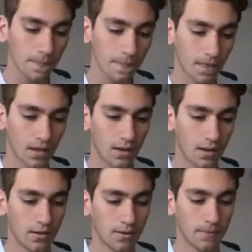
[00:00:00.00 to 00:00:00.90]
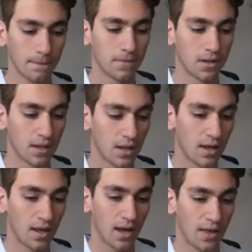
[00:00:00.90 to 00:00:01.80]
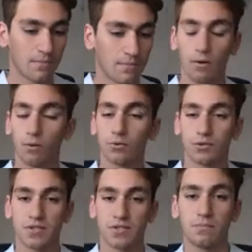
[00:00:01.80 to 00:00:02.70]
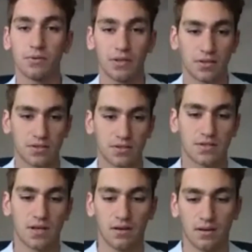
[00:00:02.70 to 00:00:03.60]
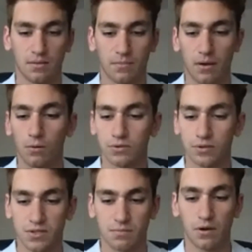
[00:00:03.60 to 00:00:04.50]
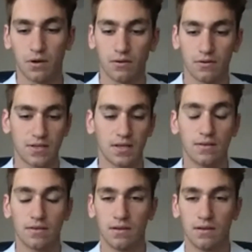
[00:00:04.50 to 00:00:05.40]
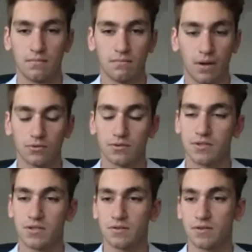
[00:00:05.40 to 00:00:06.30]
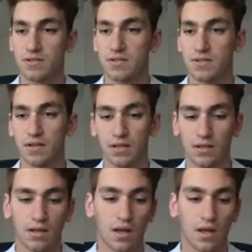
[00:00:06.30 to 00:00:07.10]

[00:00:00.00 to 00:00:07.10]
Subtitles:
Um, and then my older siblings, my oldest brother is Ethan, my older sister is Sydney.